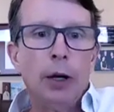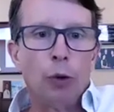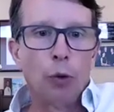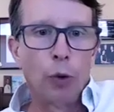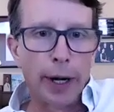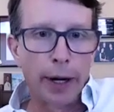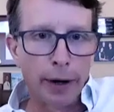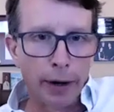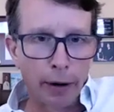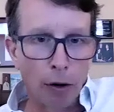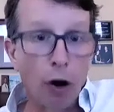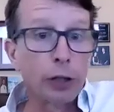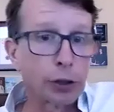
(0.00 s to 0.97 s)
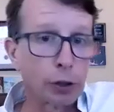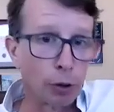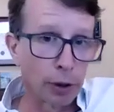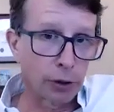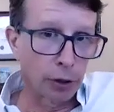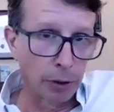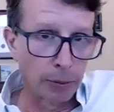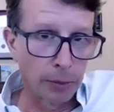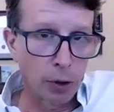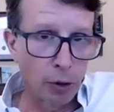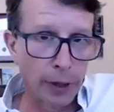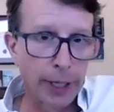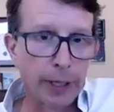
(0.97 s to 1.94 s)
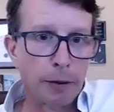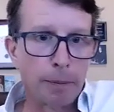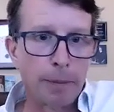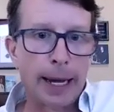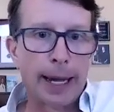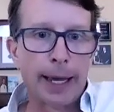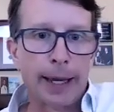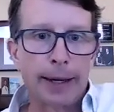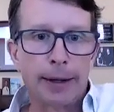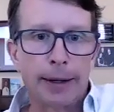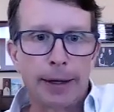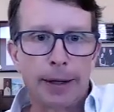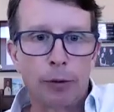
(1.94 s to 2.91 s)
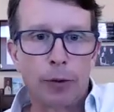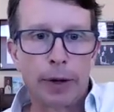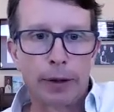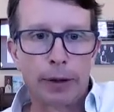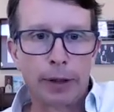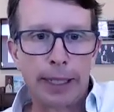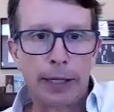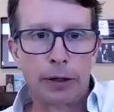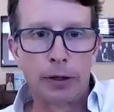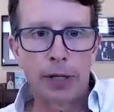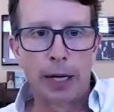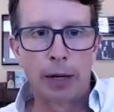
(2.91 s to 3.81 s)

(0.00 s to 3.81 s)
where also a term coined by one of the leaders at